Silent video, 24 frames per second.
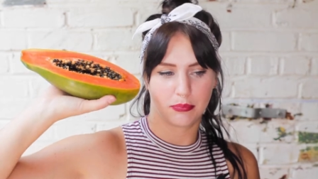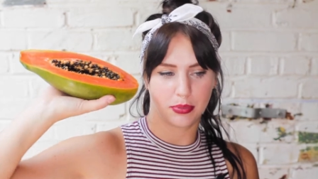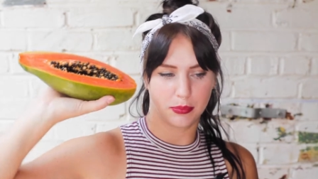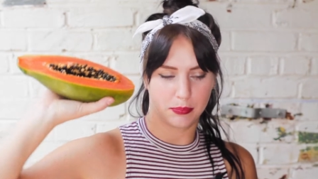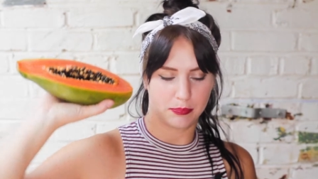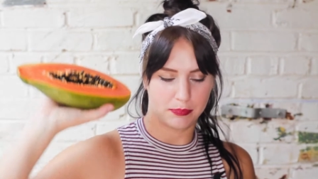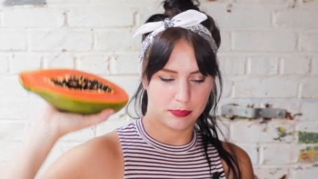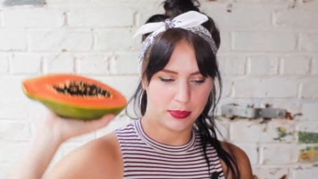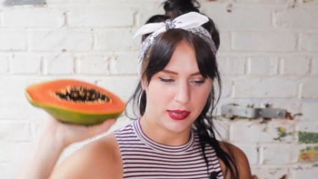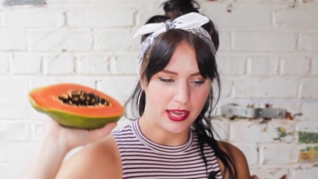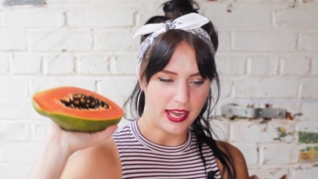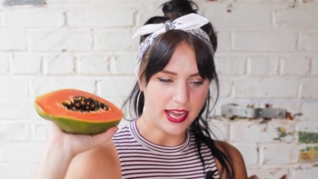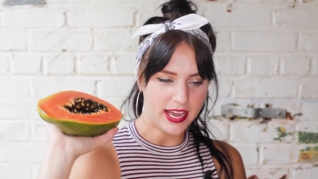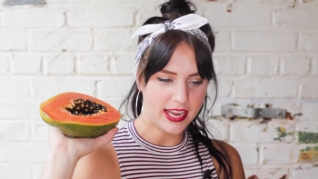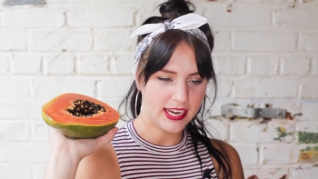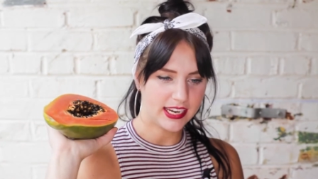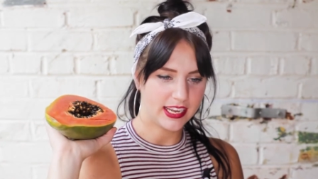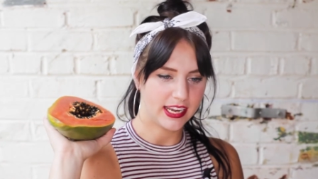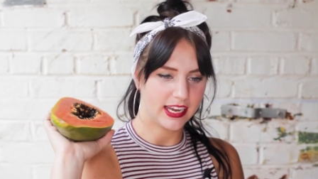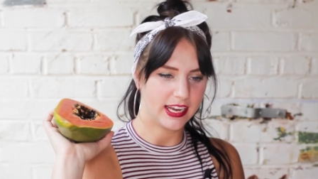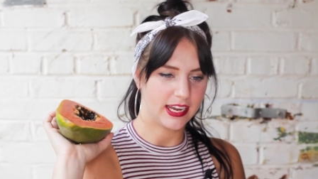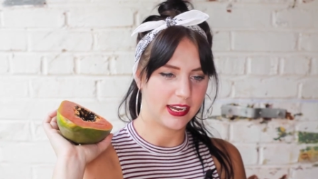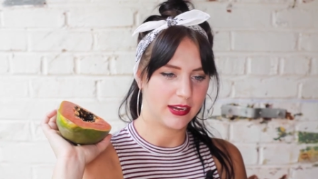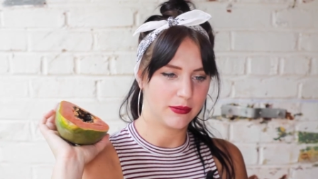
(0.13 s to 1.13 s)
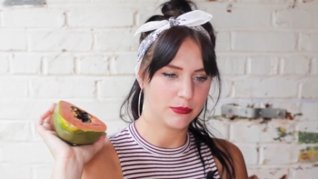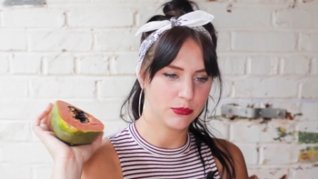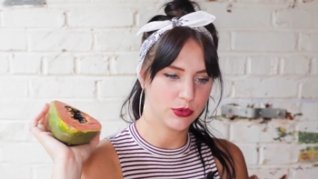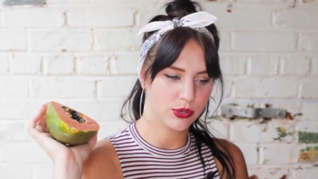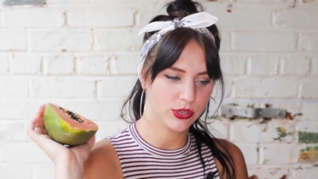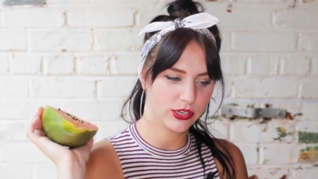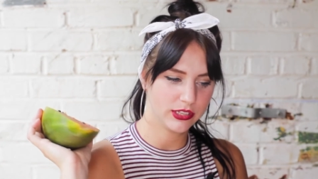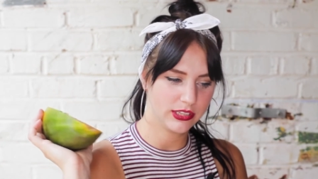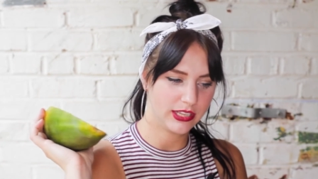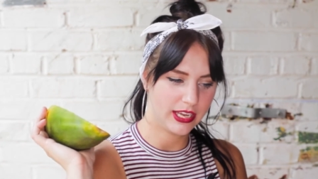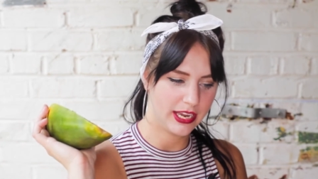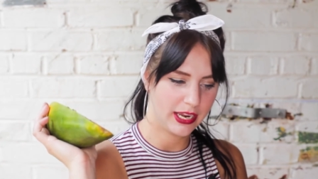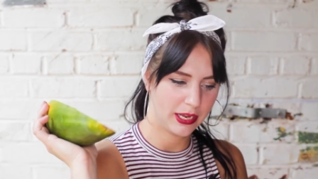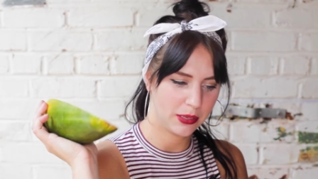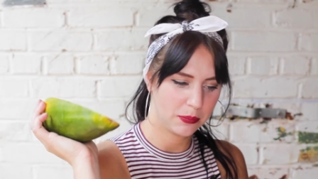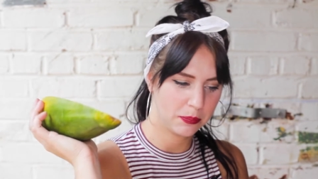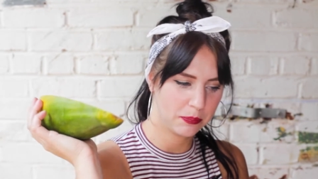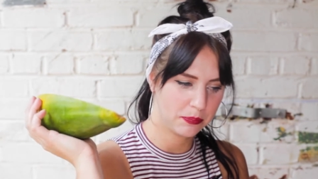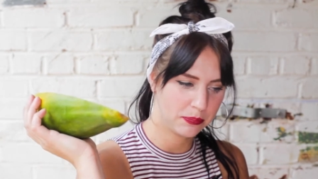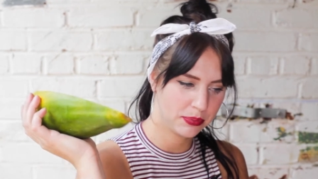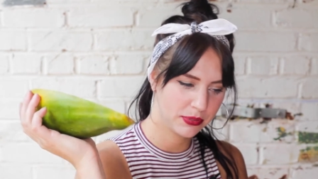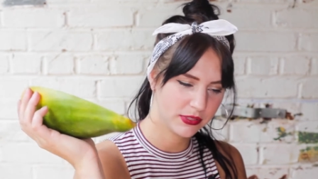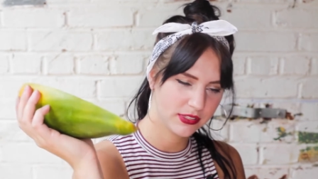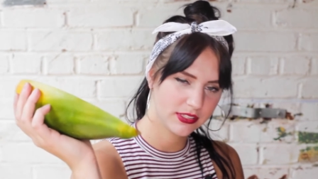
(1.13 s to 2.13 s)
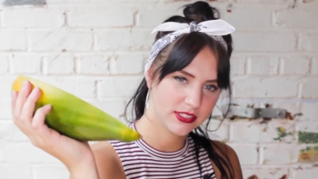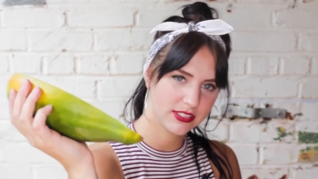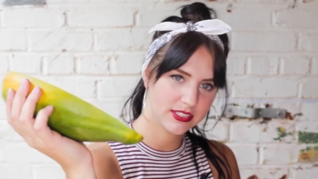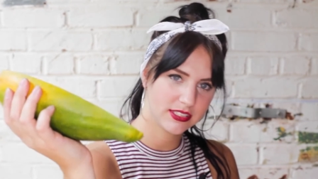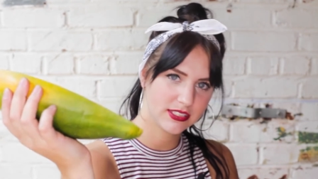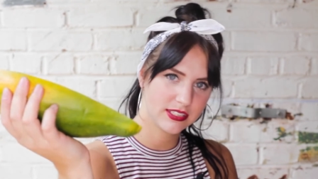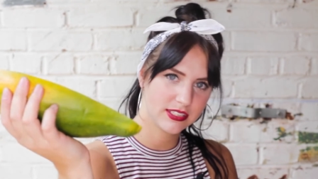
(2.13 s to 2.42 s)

papaya, more like put,